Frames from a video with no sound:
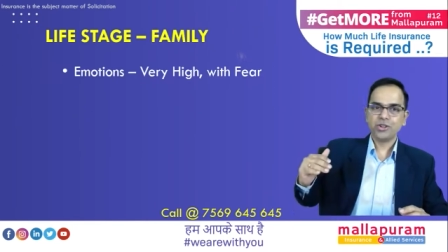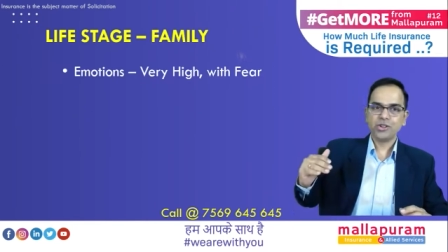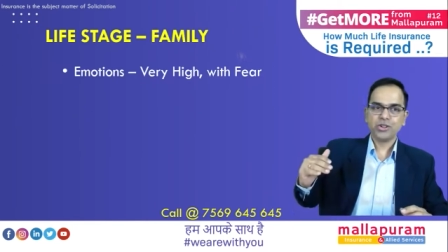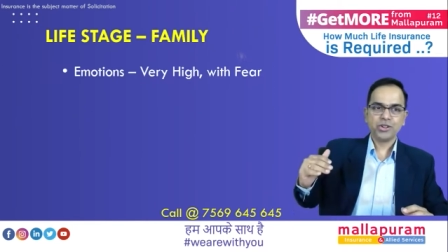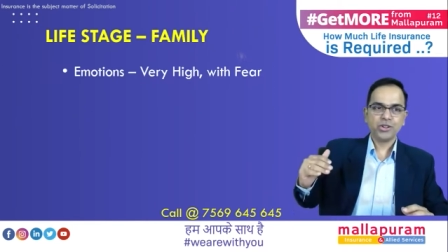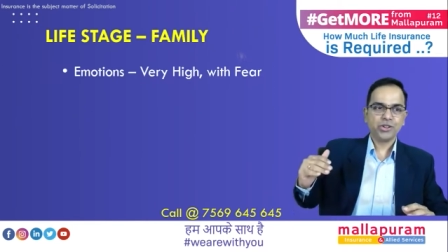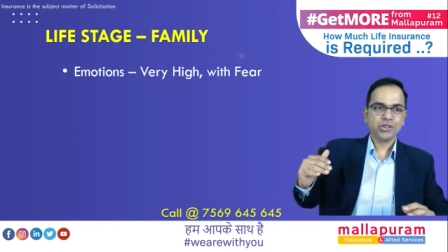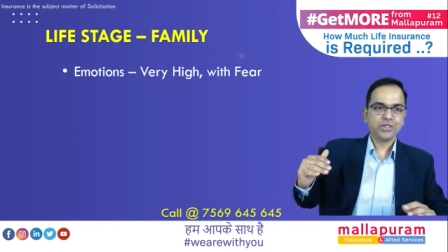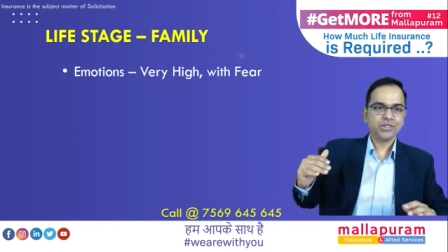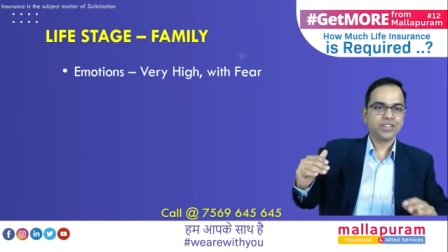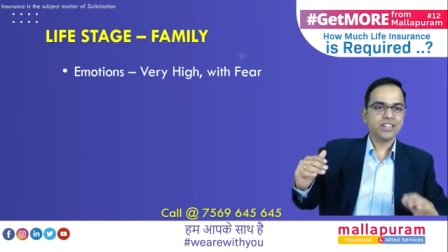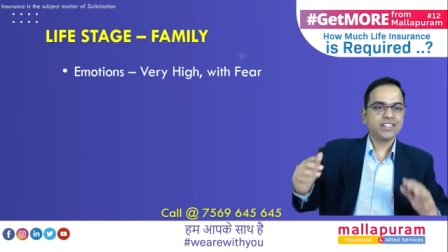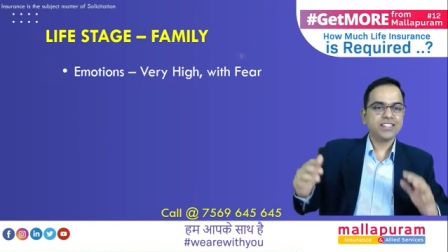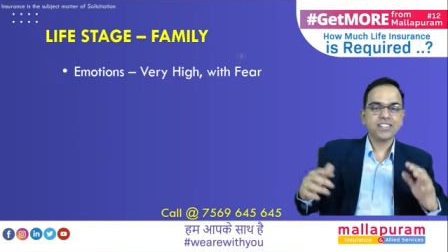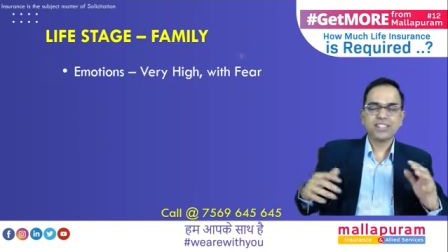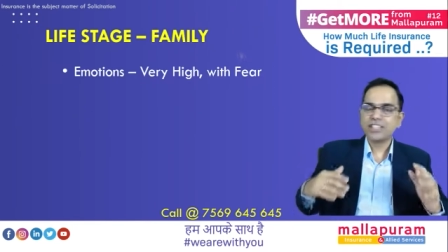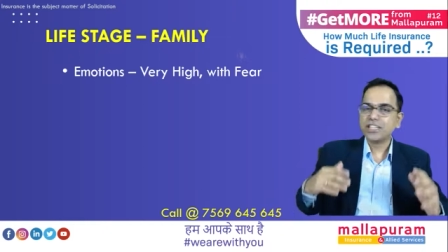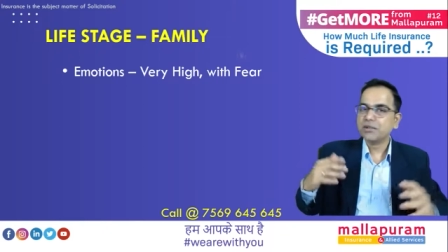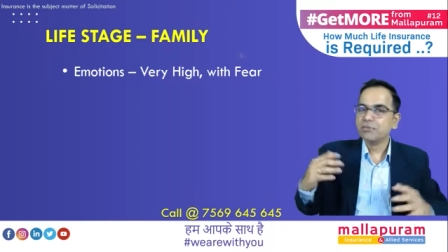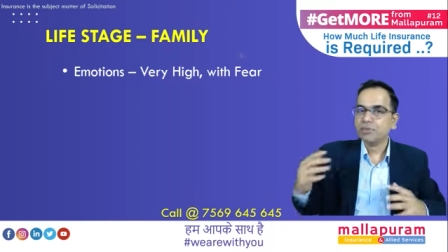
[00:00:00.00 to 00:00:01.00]
there is an
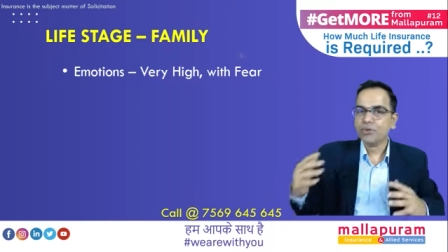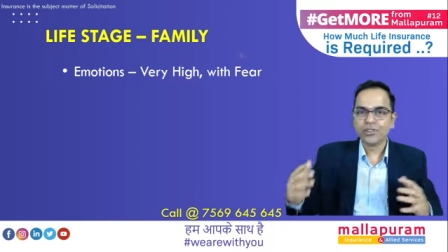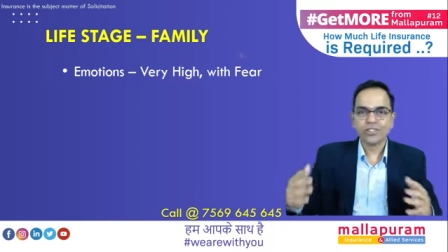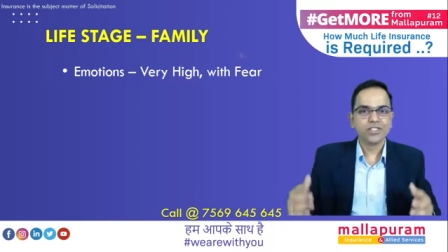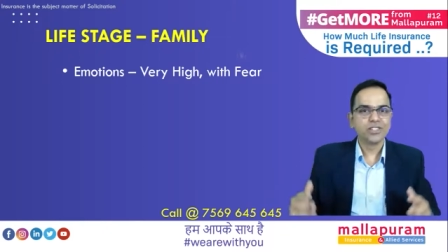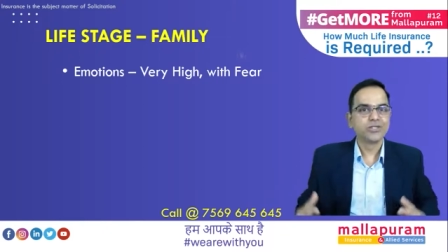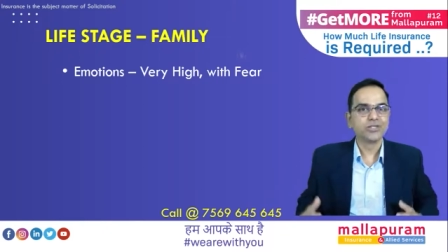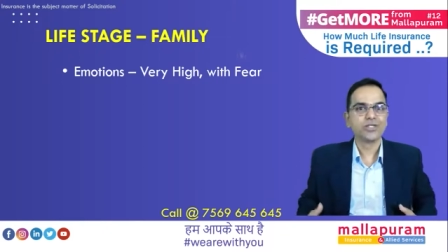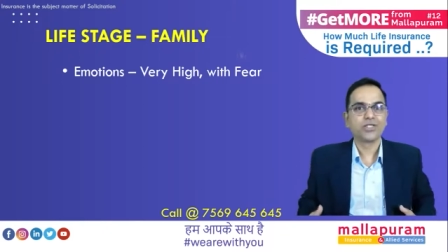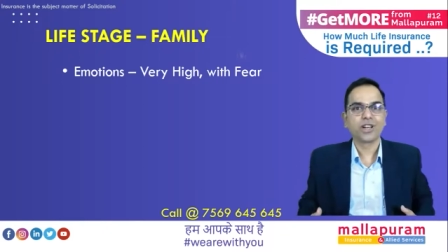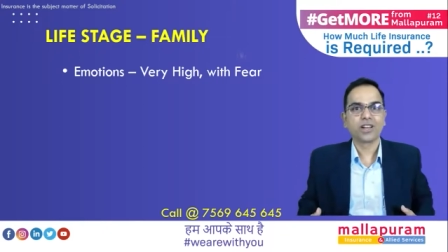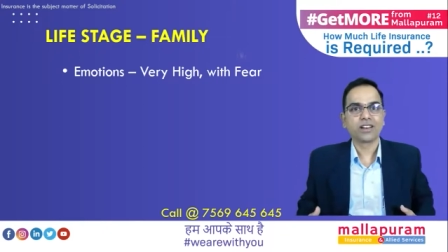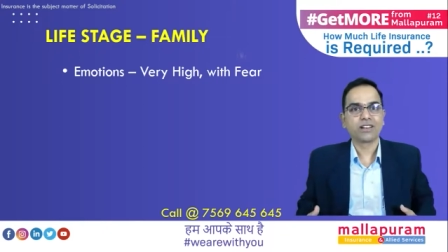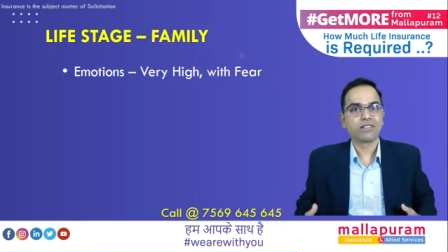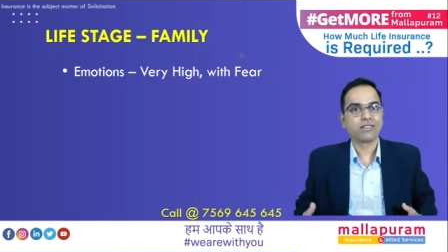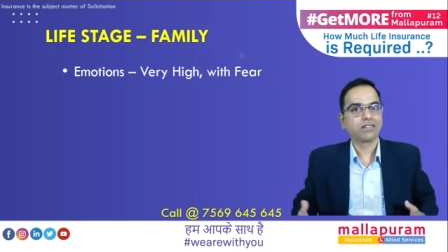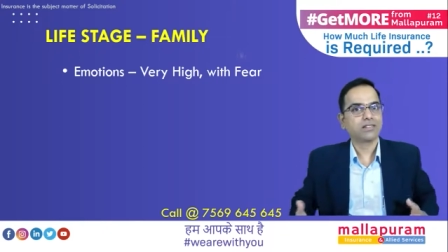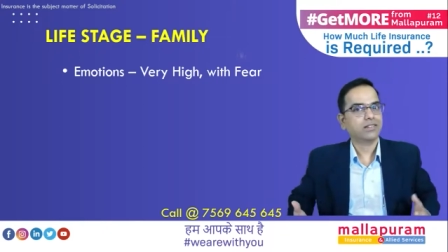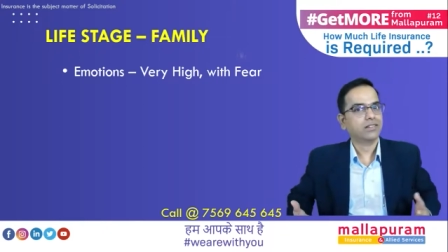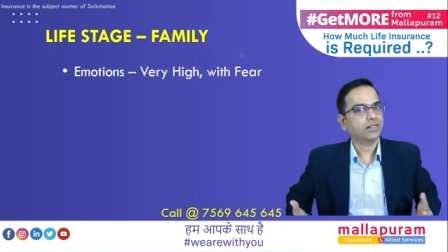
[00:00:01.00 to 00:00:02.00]
emotions which are
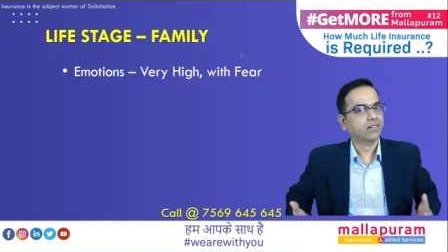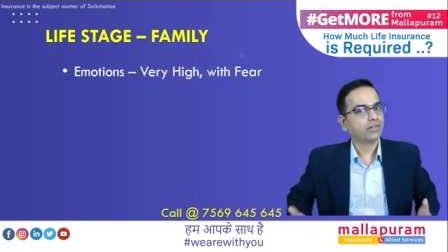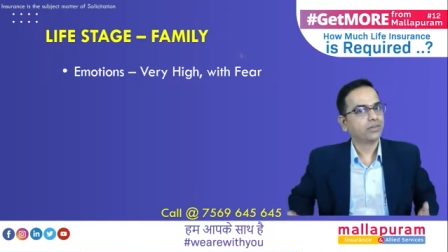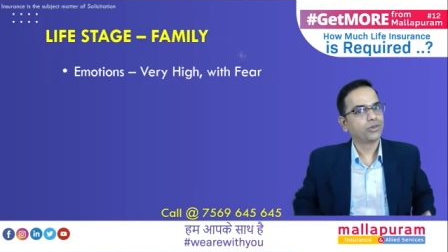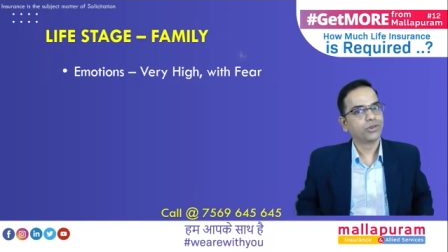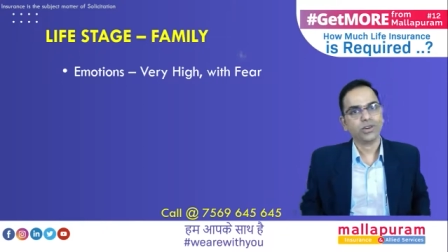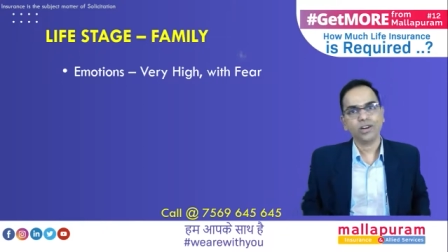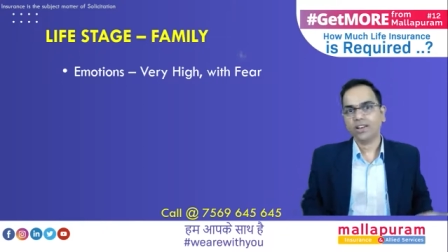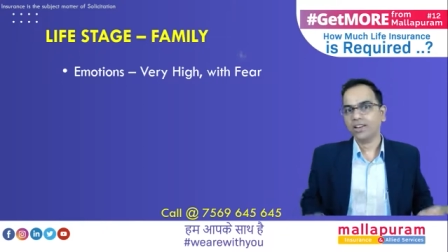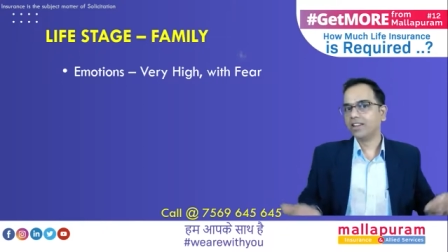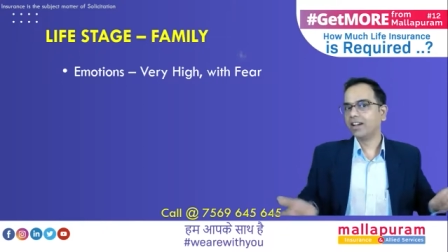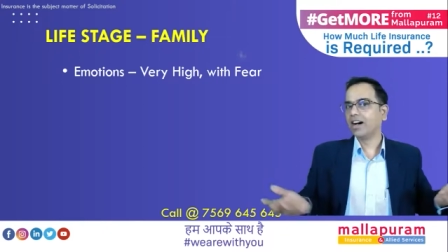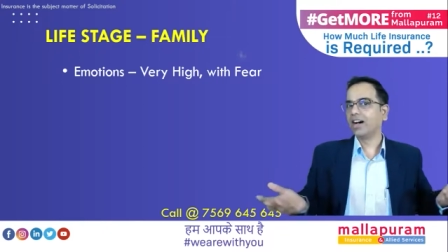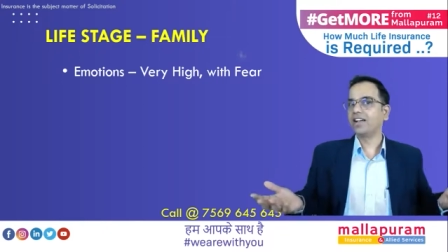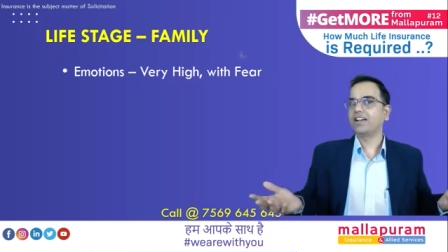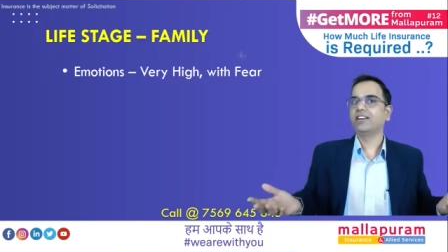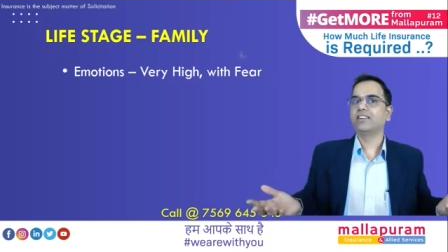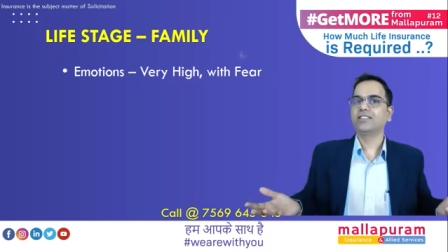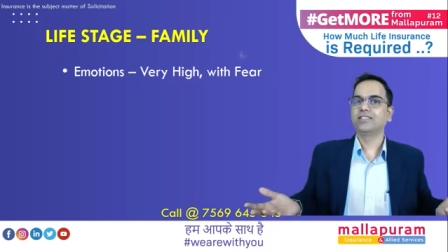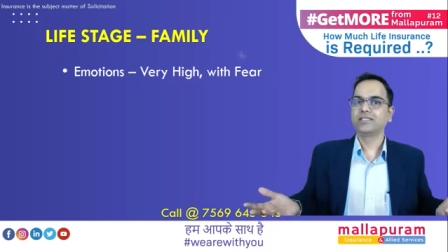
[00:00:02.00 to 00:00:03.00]
really higher,